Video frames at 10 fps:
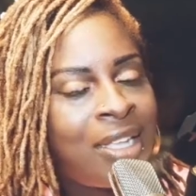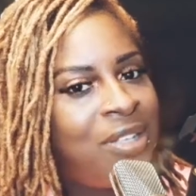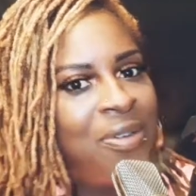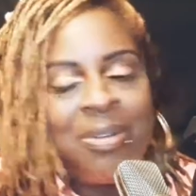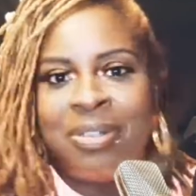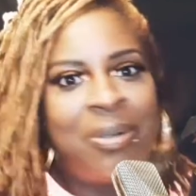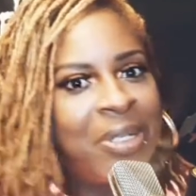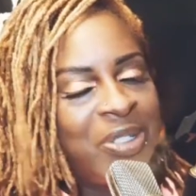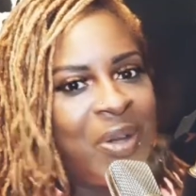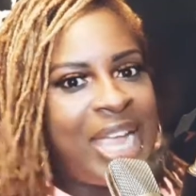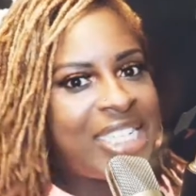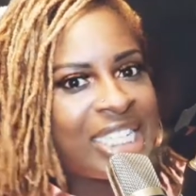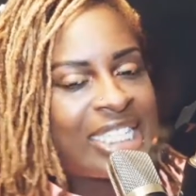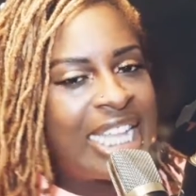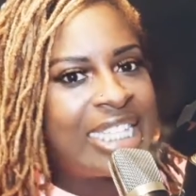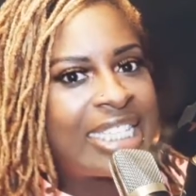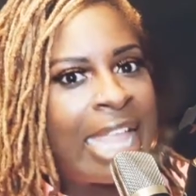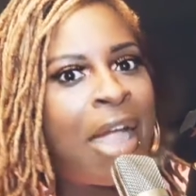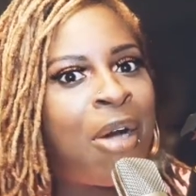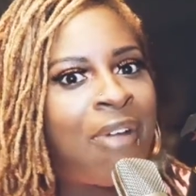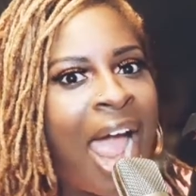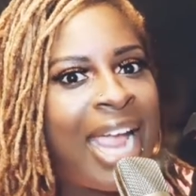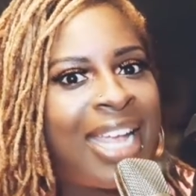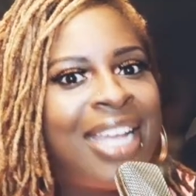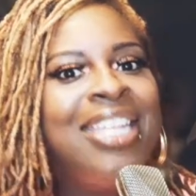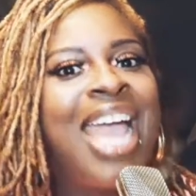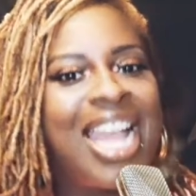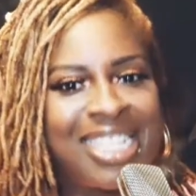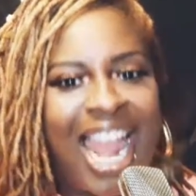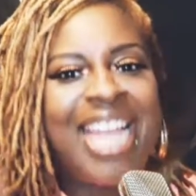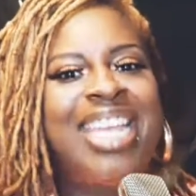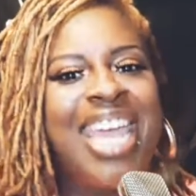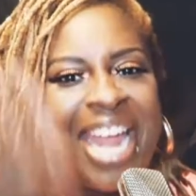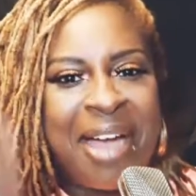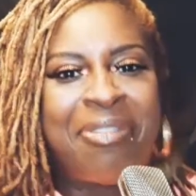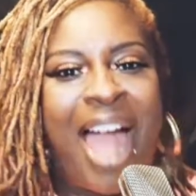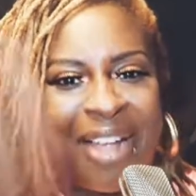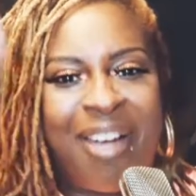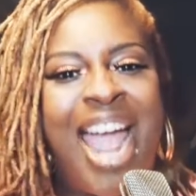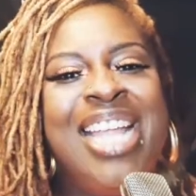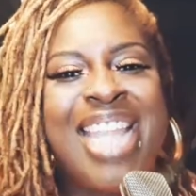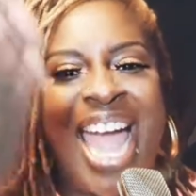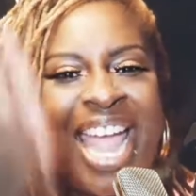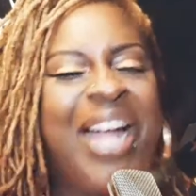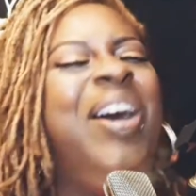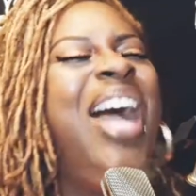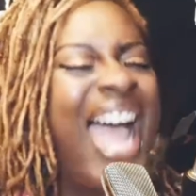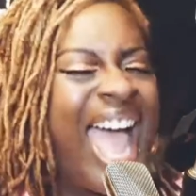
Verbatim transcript: You you ain't just sitting still, right? Yes, like get up right right now.